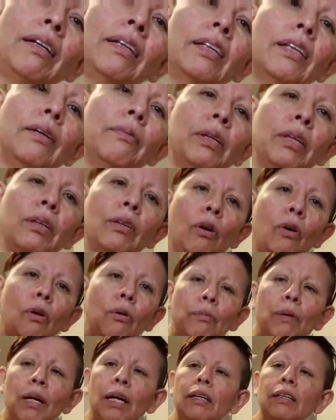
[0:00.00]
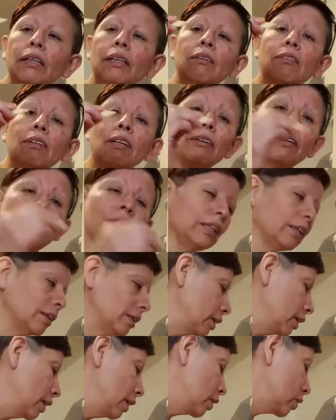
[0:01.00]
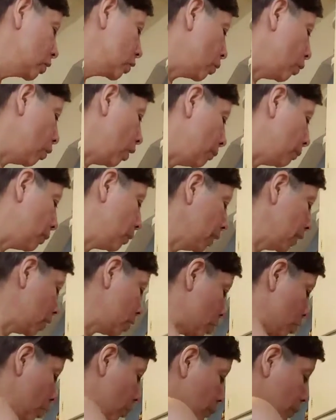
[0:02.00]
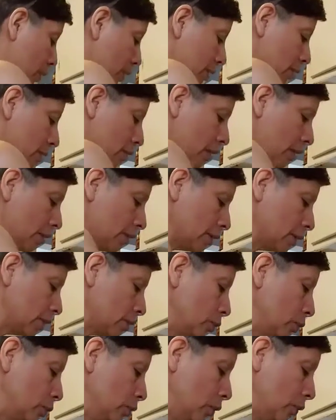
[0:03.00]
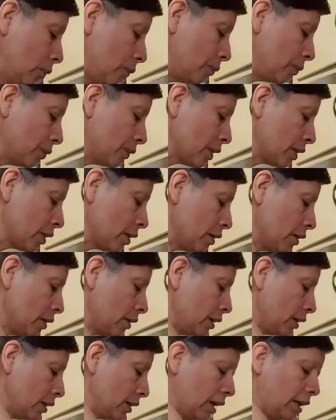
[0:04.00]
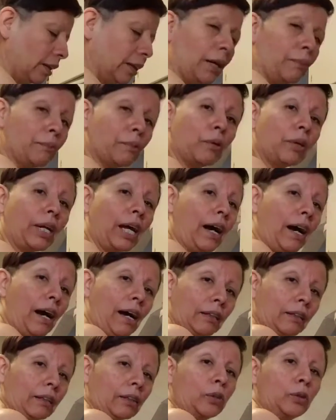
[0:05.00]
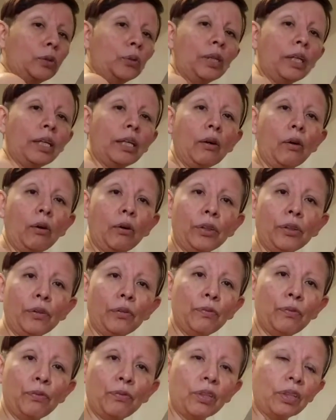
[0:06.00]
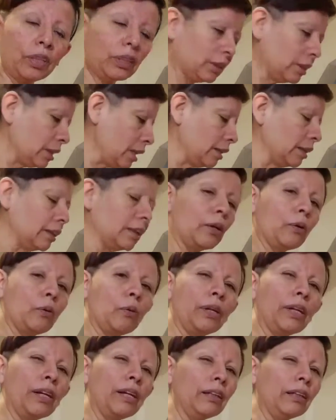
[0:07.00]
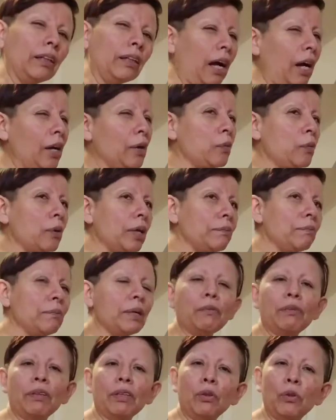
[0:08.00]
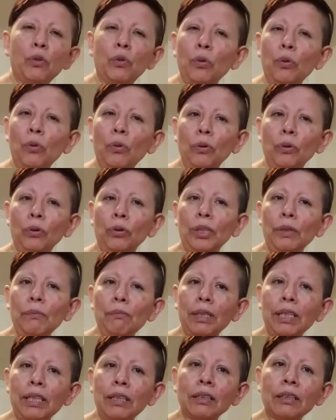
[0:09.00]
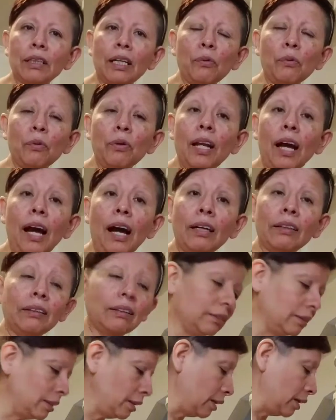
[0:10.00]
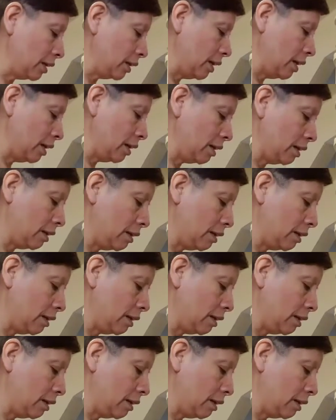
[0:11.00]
a little bit of my garlic. So I'm gonna chop this garlic too, and I'm gonna add it to the onion first, and then when I wait maybe 2-3 minutes, I will add the